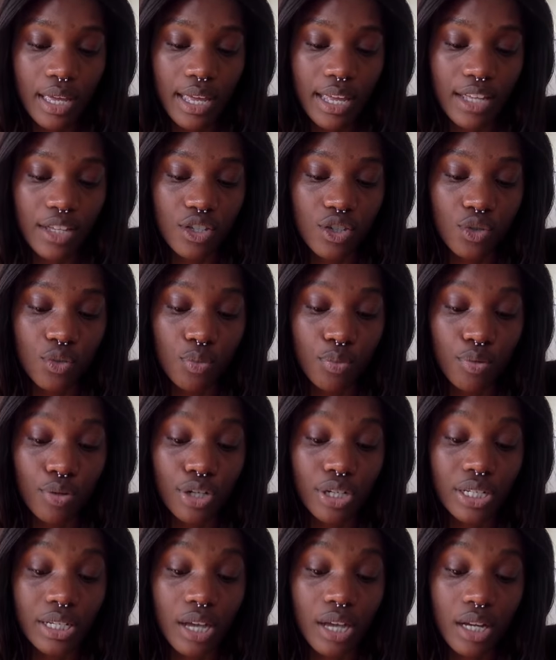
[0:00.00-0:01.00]
into
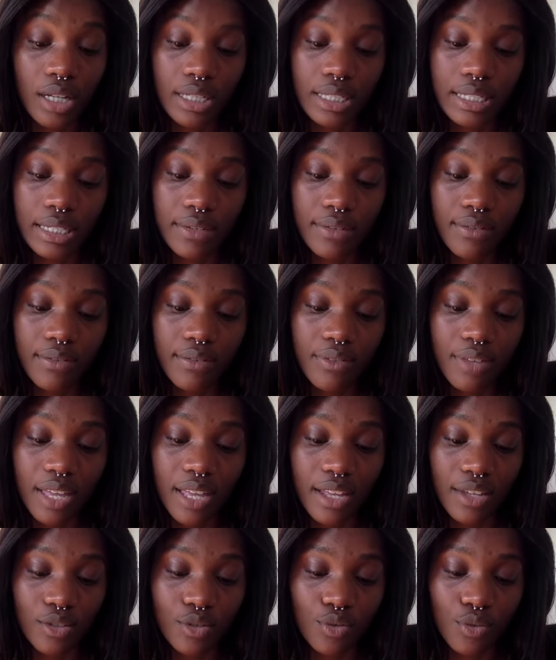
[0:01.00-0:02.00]
productive
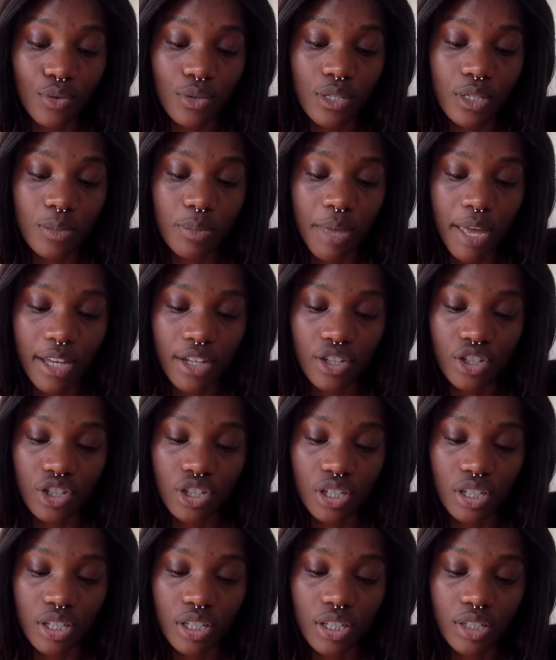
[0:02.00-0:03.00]

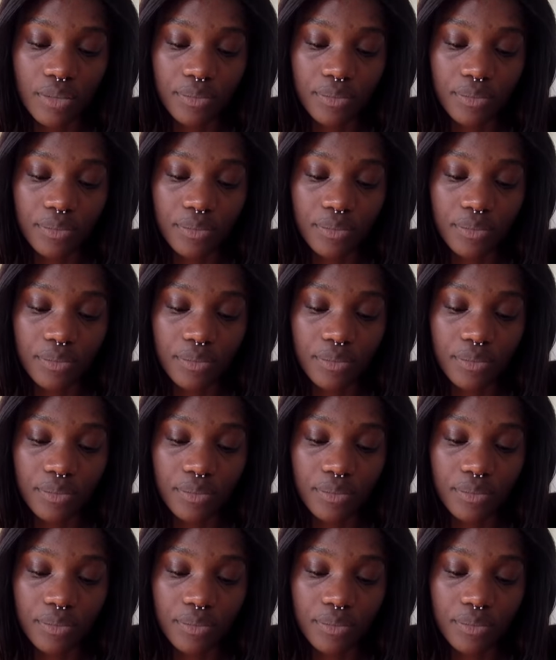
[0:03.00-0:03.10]
introspection